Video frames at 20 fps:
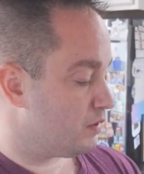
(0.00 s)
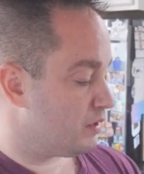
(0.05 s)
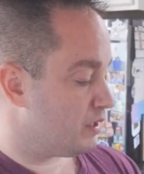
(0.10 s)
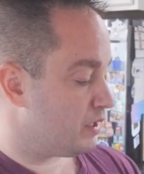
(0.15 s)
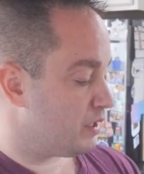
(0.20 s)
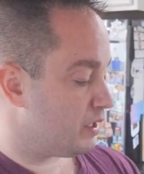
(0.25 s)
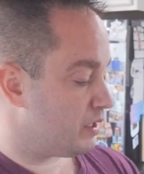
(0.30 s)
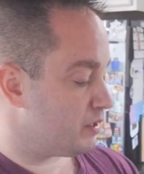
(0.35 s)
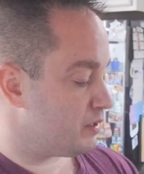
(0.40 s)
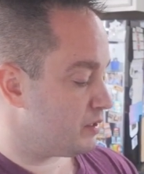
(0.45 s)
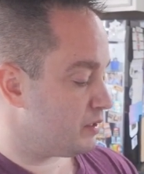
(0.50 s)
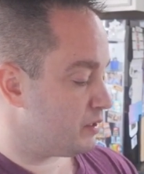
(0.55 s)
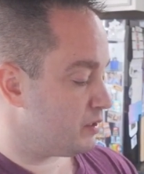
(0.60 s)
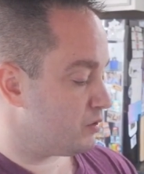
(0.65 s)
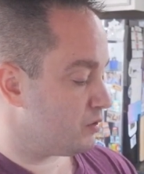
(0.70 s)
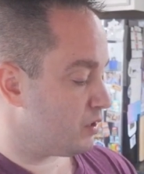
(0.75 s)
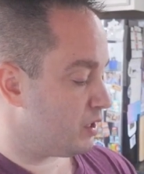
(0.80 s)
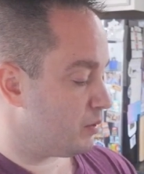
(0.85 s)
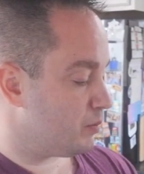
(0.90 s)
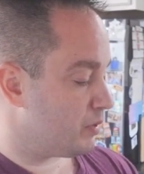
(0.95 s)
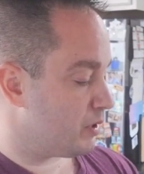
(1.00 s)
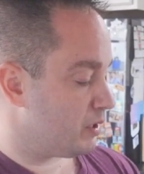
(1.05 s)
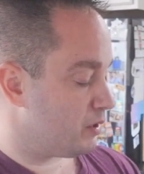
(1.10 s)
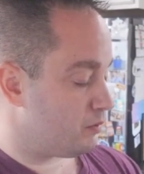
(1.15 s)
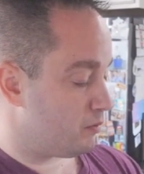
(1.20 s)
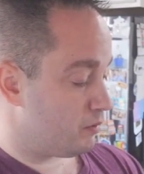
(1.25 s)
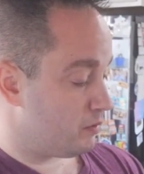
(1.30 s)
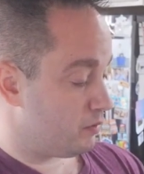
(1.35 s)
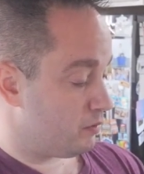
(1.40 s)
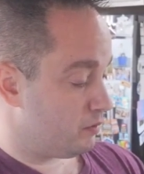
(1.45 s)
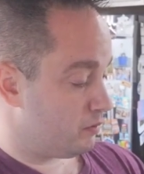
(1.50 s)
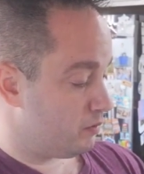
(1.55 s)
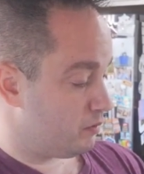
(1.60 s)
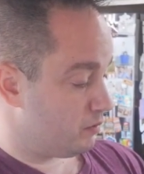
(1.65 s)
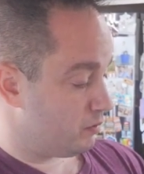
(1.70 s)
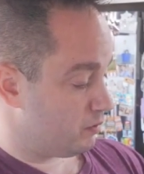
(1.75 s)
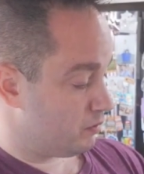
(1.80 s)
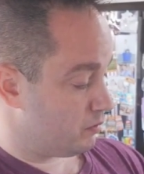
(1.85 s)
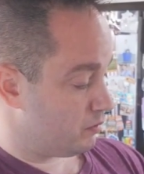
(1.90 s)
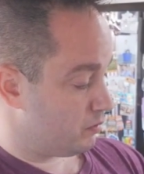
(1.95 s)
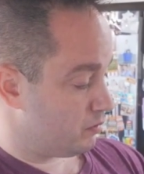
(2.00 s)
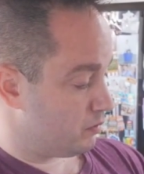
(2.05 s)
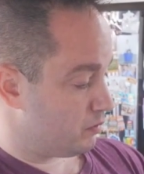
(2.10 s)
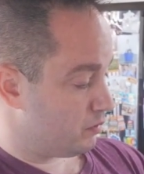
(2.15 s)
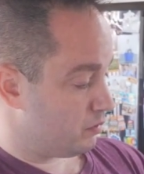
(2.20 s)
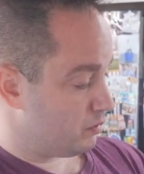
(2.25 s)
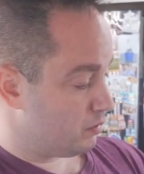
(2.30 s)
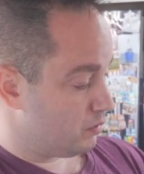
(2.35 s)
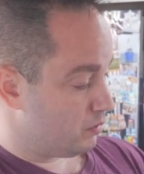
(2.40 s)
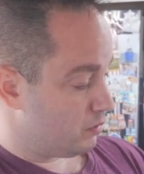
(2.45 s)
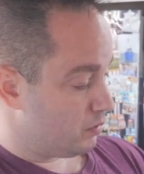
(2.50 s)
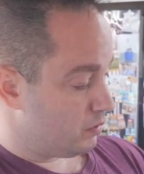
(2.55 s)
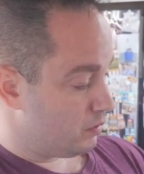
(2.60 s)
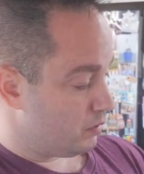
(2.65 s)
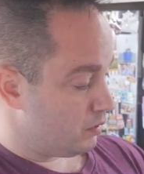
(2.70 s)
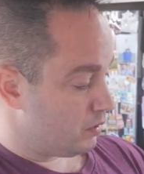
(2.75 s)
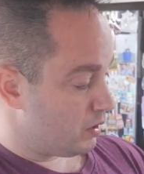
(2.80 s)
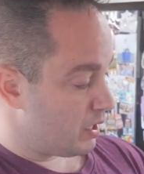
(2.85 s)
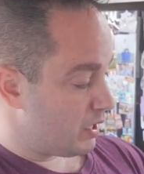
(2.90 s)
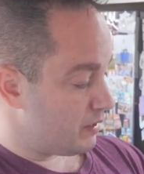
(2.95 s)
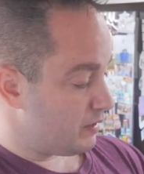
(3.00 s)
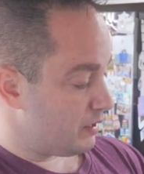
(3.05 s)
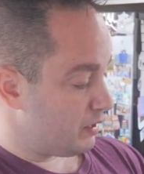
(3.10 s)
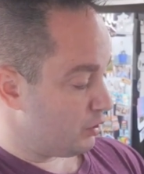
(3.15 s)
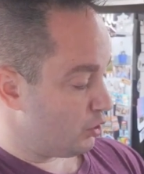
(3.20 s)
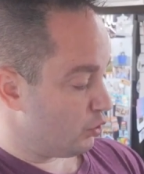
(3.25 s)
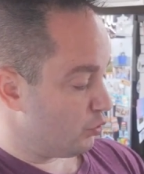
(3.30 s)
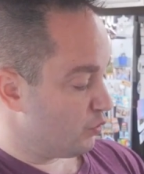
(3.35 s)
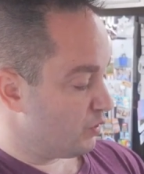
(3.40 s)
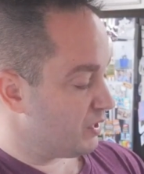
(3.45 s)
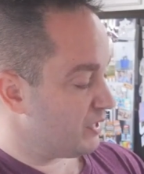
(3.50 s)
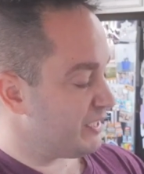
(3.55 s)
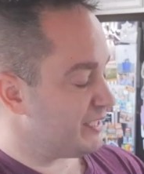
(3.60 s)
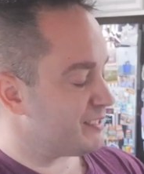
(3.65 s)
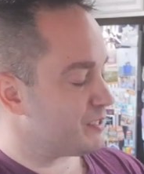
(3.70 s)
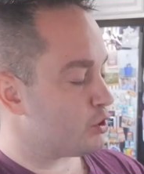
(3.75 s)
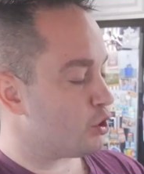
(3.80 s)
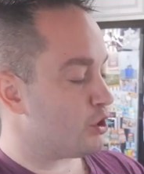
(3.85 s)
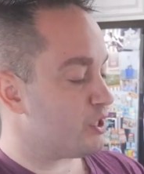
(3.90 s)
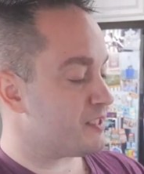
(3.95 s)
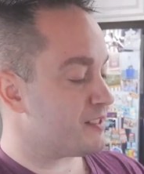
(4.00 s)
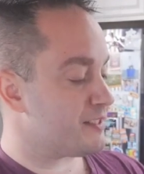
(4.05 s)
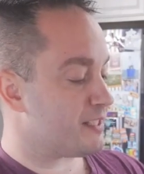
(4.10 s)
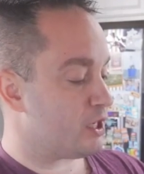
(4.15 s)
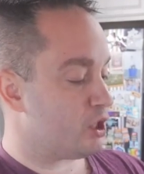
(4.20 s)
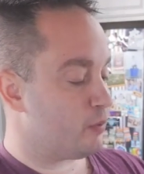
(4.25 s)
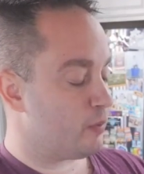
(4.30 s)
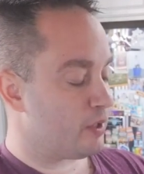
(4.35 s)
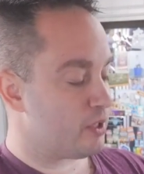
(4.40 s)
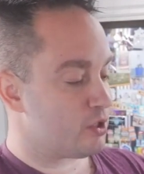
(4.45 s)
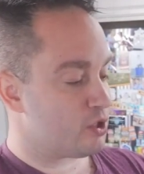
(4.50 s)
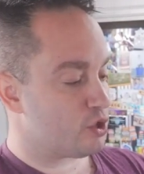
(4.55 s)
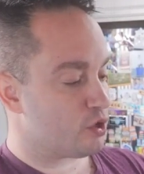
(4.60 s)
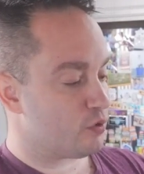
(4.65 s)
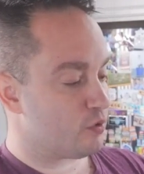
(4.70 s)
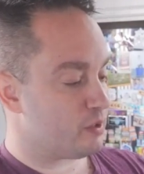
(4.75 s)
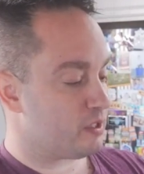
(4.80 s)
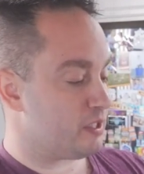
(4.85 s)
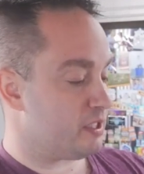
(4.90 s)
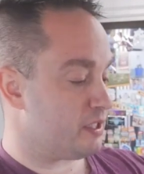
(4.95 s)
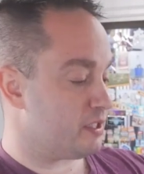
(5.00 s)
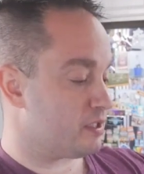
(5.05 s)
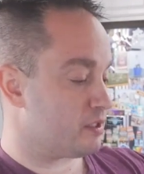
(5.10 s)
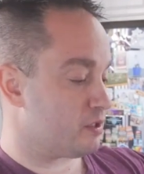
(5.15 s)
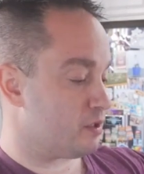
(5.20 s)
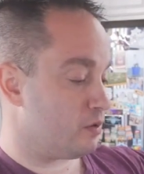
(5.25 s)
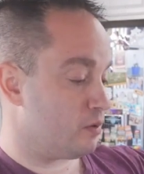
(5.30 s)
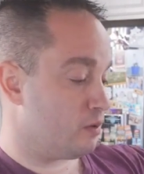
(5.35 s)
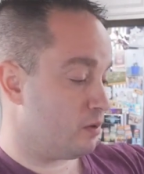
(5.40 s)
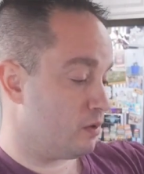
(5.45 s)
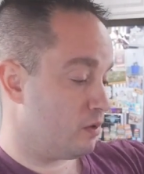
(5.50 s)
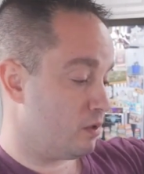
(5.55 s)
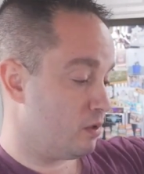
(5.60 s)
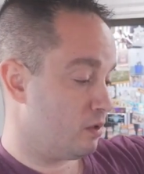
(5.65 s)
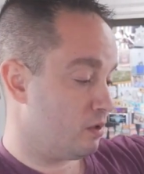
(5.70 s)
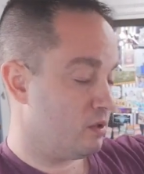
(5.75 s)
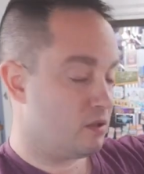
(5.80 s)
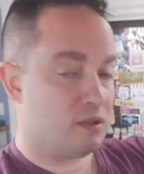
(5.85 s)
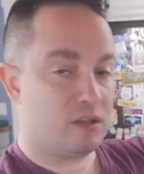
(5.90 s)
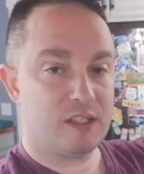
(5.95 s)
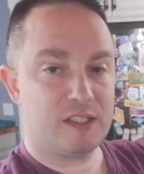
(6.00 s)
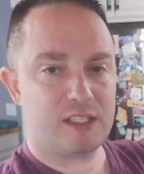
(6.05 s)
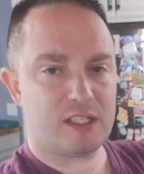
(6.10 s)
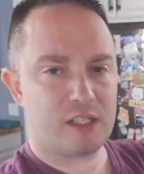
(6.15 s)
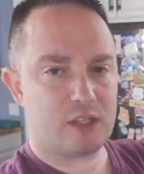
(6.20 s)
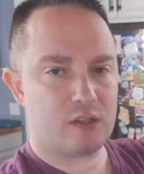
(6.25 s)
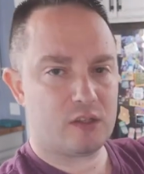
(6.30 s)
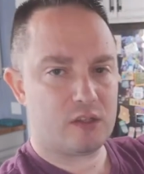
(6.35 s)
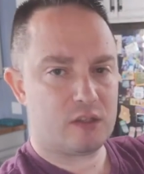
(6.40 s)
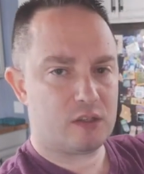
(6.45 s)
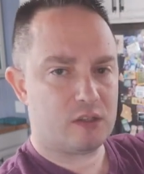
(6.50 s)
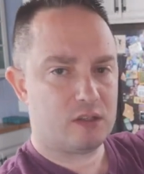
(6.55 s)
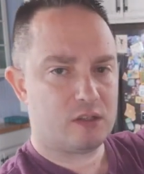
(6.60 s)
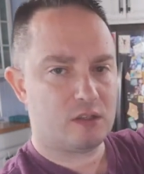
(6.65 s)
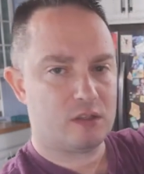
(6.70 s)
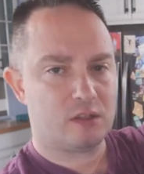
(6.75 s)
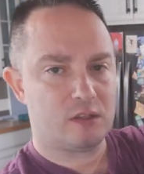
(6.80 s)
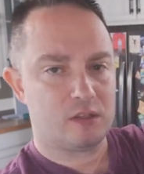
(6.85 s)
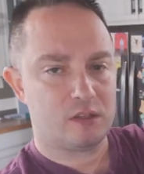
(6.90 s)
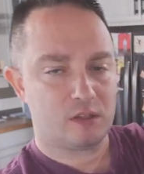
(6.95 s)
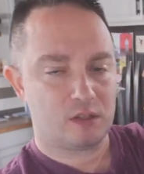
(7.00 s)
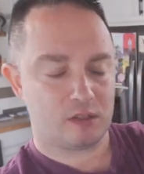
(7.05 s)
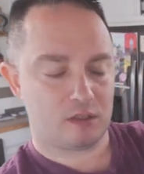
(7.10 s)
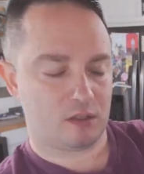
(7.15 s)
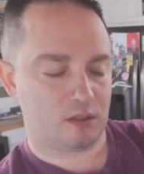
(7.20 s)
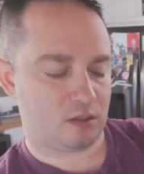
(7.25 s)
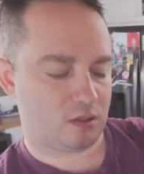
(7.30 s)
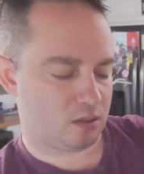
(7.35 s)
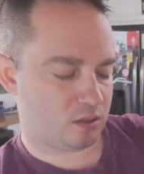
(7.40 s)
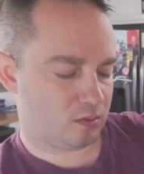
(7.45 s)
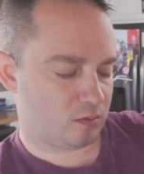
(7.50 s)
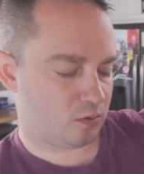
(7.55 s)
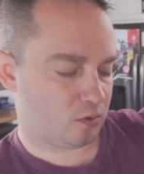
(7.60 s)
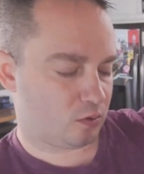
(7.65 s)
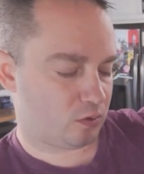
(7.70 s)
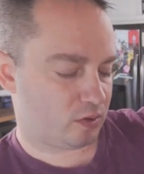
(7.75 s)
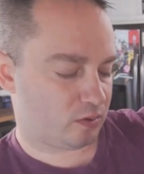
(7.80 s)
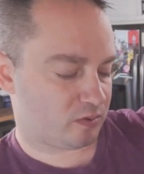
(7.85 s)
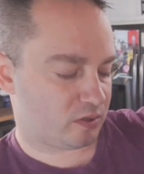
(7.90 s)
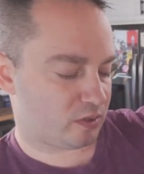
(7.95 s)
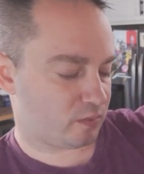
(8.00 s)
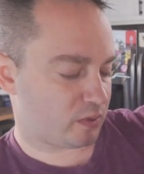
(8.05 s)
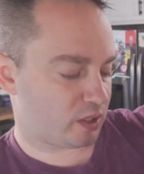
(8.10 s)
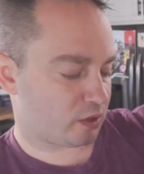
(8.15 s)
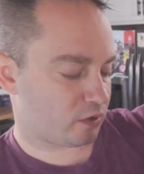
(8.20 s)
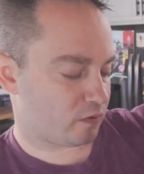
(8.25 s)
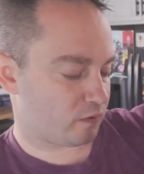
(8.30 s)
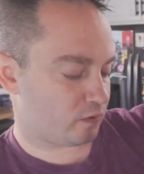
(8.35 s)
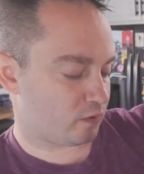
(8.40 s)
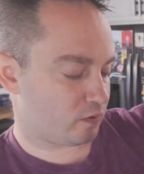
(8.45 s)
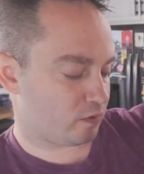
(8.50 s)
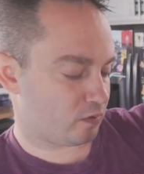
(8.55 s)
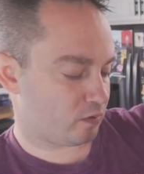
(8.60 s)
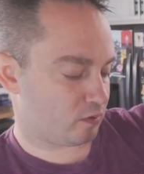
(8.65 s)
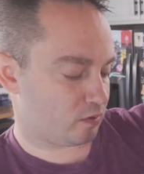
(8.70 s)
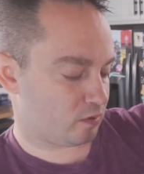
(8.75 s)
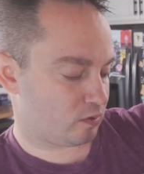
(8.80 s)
Did I see it drop? I don't know. And then your release. So the center button's your release. So let's hear it. Hold up to the microphone.